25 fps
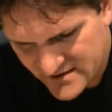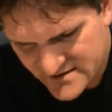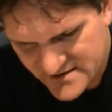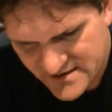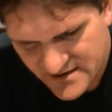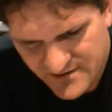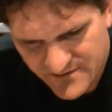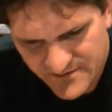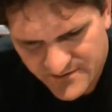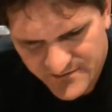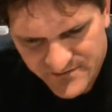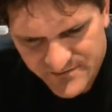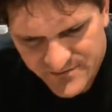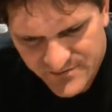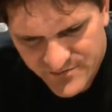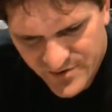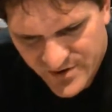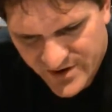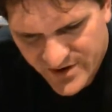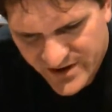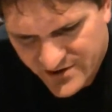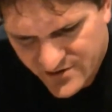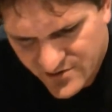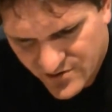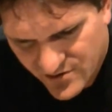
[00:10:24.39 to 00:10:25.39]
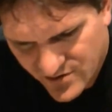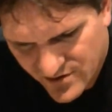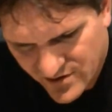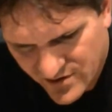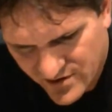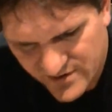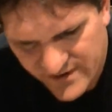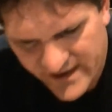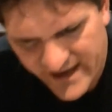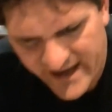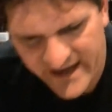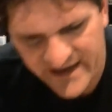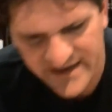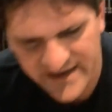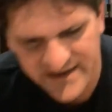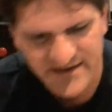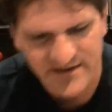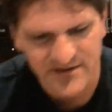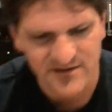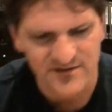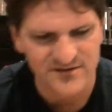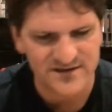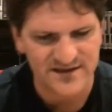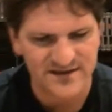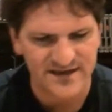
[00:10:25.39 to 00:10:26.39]
Some pretty cool
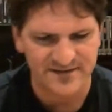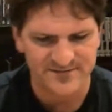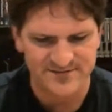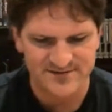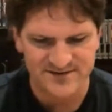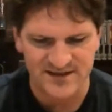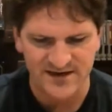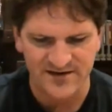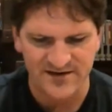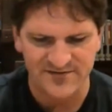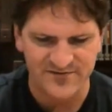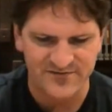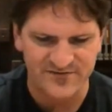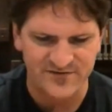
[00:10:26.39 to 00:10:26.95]
handheld type stuff.